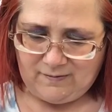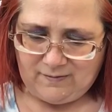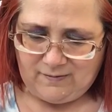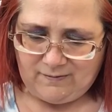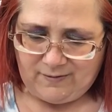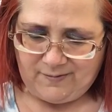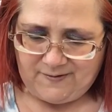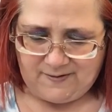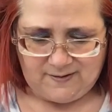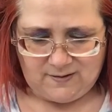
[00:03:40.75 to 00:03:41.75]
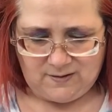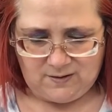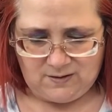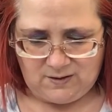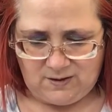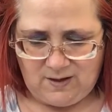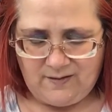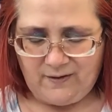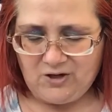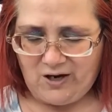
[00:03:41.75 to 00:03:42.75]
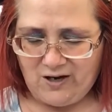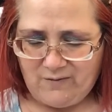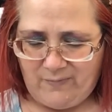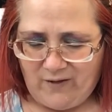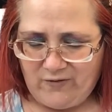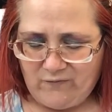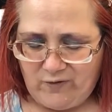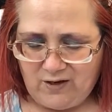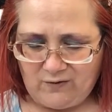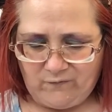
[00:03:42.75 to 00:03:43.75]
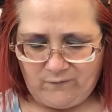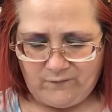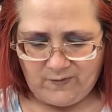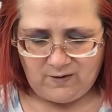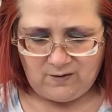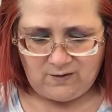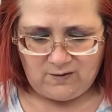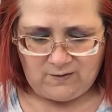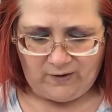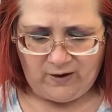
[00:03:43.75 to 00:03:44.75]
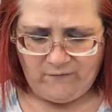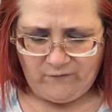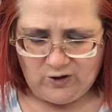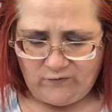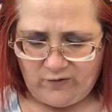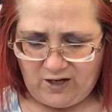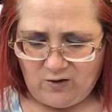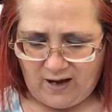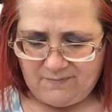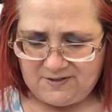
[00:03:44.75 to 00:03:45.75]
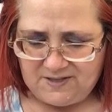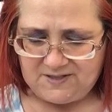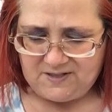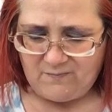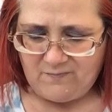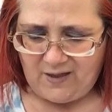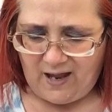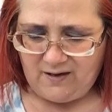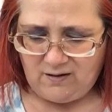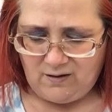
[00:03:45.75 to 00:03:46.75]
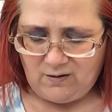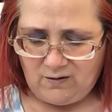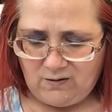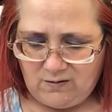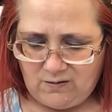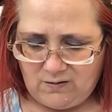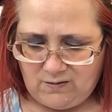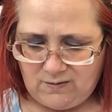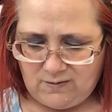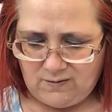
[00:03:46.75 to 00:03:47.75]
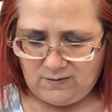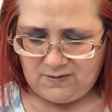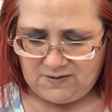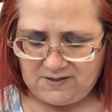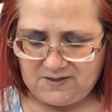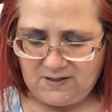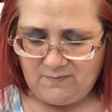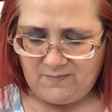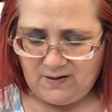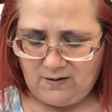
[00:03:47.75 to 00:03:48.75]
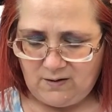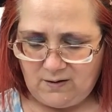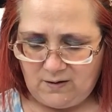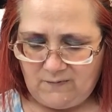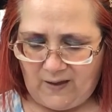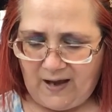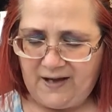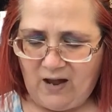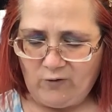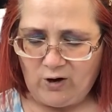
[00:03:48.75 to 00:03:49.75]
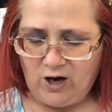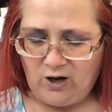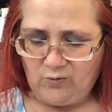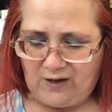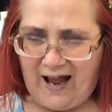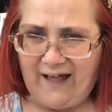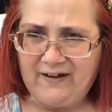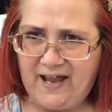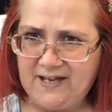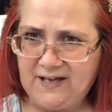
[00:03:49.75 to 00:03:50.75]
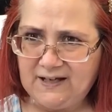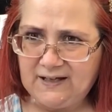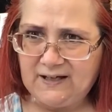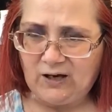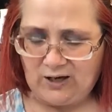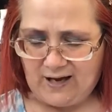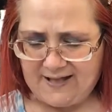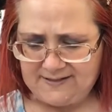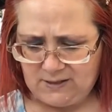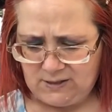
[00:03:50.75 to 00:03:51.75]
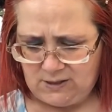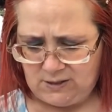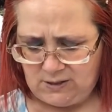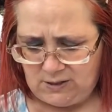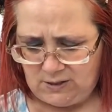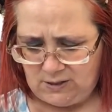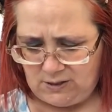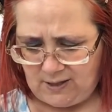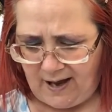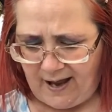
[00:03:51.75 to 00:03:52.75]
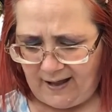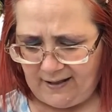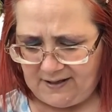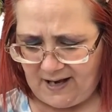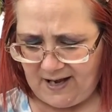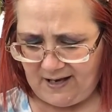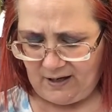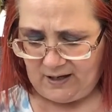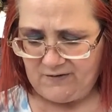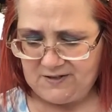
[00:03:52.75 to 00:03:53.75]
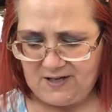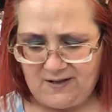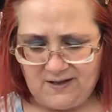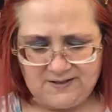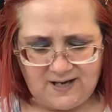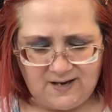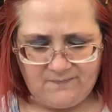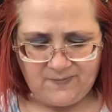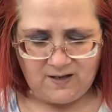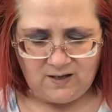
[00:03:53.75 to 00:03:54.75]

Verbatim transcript: uh, what was it? They're talking about the, the the very first video game system that system that he ever owned, Holiday or half? Halliday, or how you say his name,